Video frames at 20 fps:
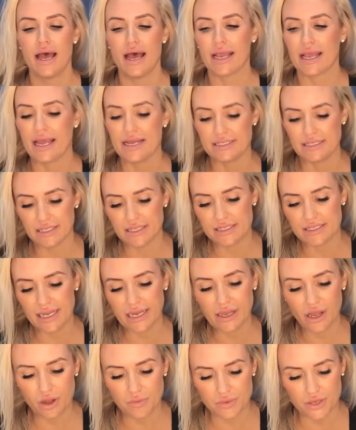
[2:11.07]
Okay, so the
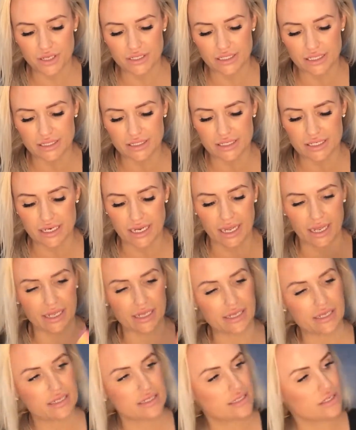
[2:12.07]
deck I'm using
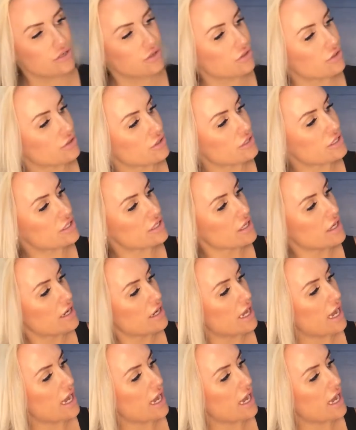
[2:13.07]
today is called